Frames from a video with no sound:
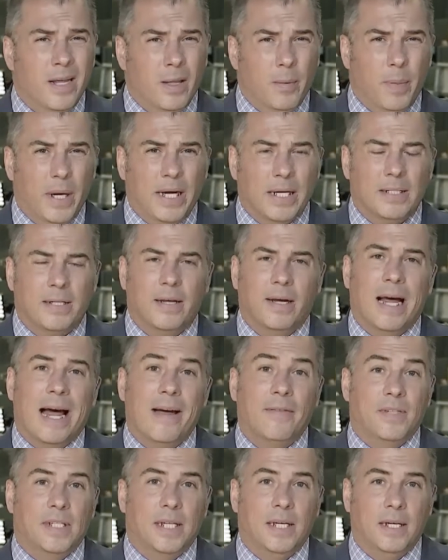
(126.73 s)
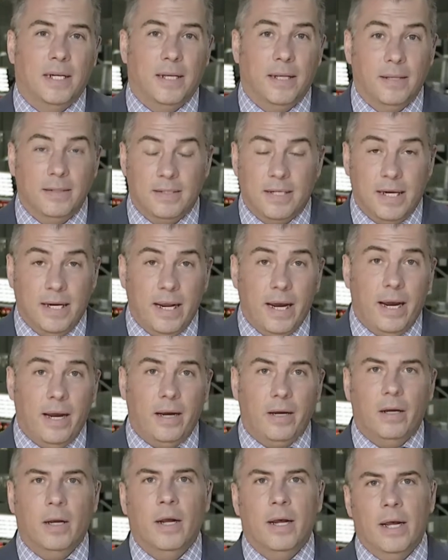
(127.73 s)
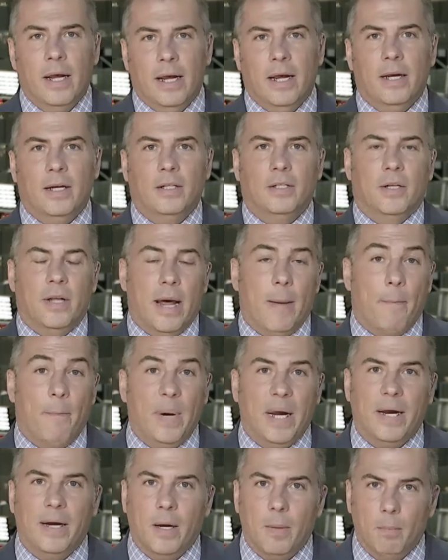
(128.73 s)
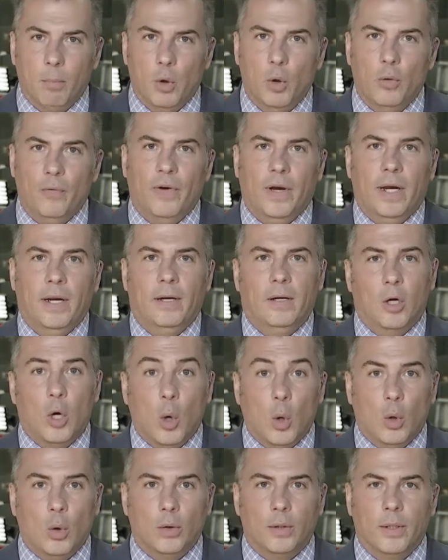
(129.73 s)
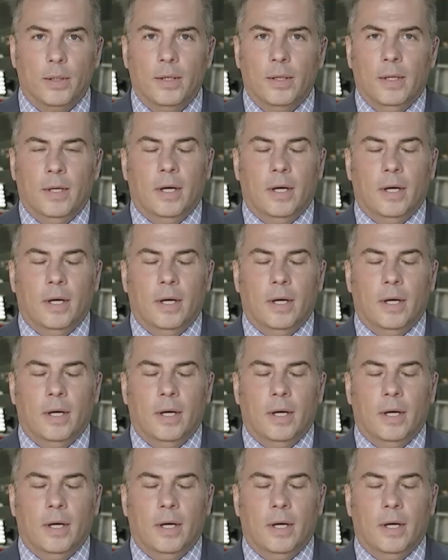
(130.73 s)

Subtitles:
The biggest thing I've seen in today is that big move in gold.